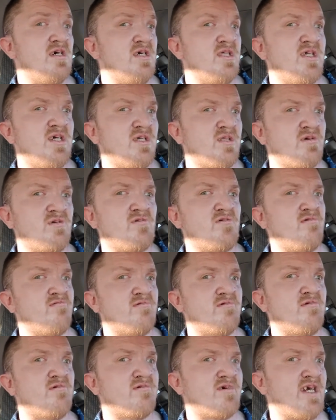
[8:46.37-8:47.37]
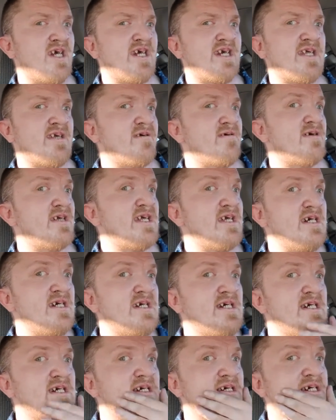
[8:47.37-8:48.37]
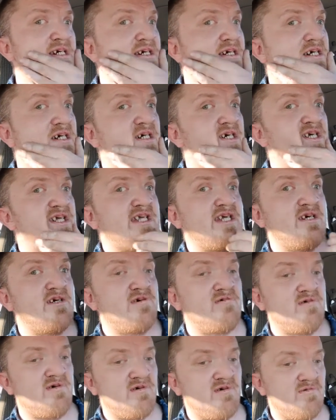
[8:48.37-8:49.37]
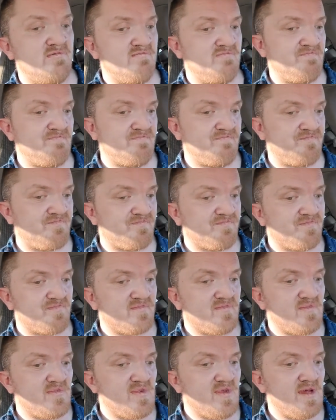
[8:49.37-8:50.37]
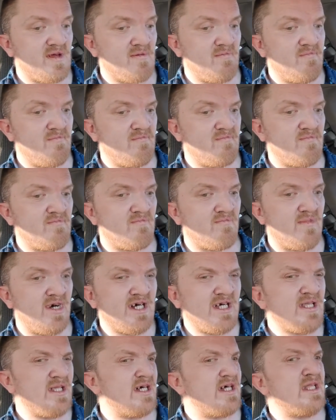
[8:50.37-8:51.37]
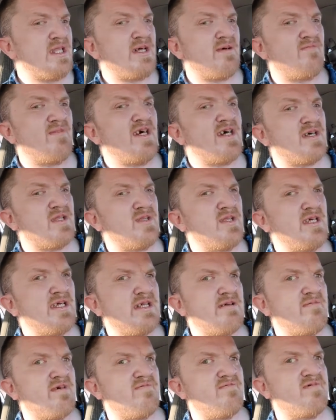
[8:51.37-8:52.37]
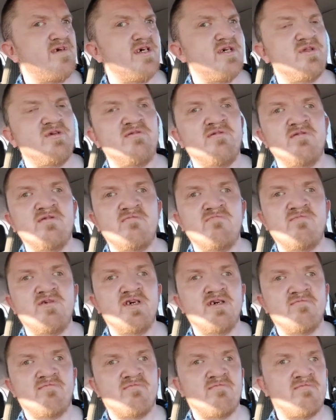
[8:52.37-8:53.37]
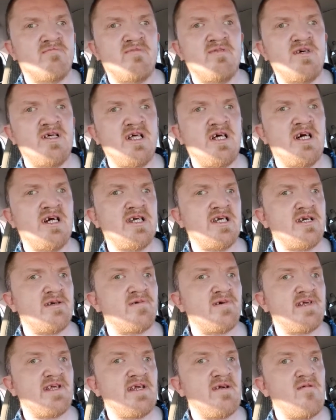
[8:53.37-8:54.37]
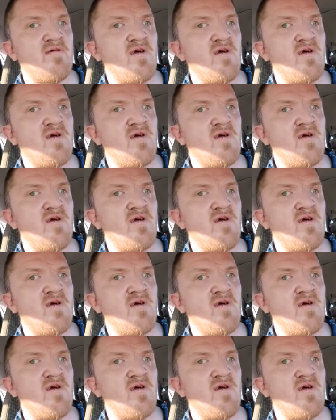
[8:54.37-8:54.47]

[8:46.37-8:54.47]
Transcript: The other 3 were old gassers. So, actually I take that back. I think it's my 5th. But I digress.